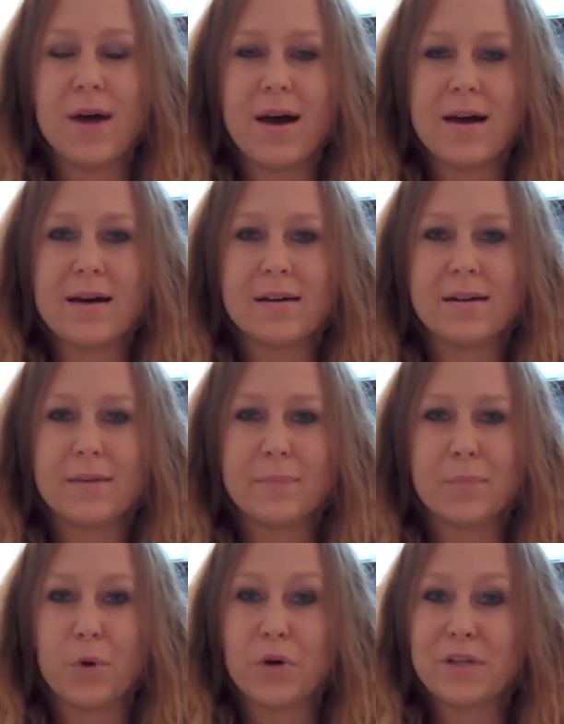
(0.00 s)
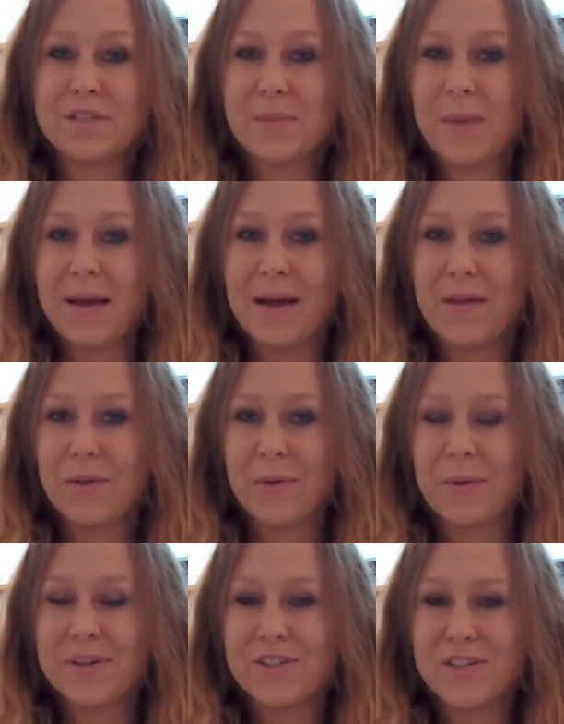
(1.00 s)
Uh, according to my other
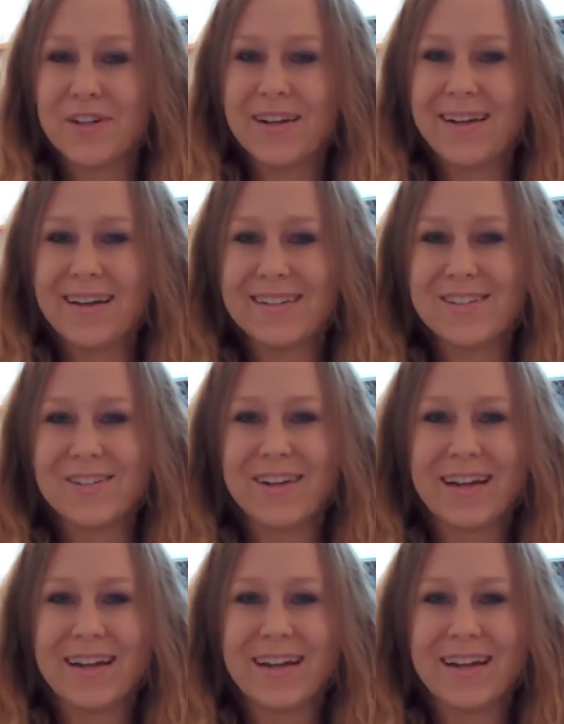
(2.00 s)
question I answered,